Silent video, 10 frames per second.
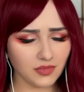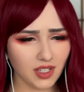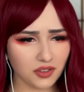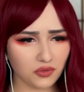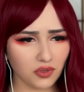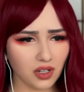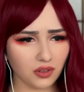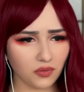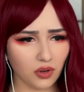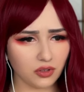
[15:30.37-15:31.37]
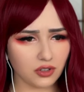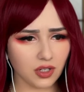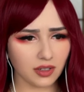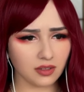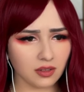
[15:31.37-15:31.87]
That's really
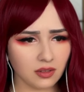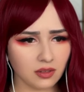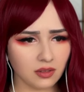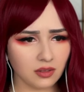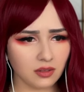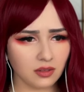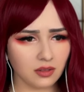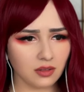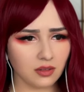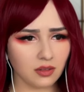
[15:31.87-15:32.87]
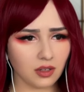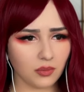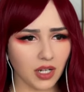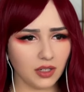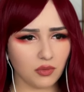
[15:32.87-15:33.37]
unfortunate. I'm
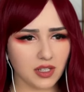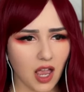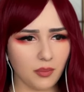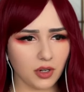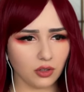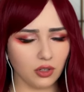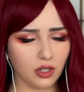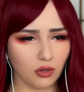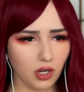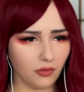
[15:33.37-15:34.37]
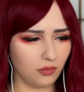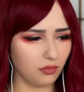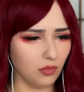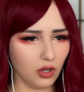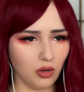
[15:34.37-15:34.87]
glad it was a hammer, though.
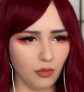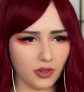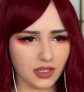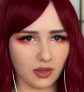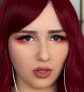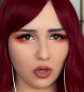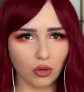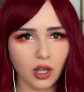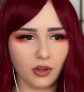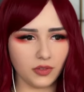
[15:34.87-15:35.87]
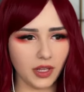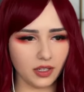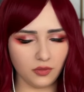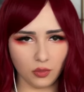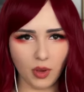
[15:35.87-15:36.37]

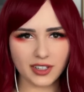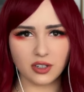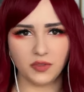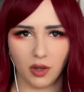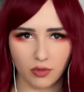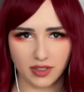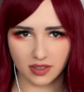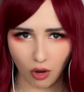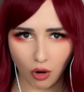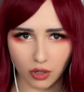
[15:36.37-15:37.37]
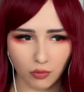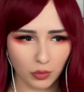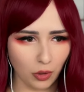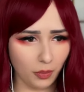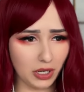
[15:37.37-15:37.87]
Imagine if that was a sword, it would
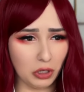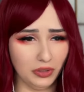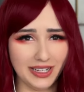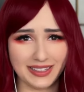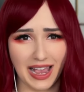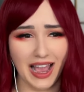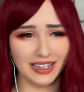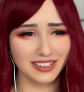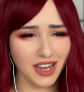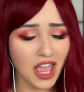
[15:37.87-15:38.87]
probably cut his hand.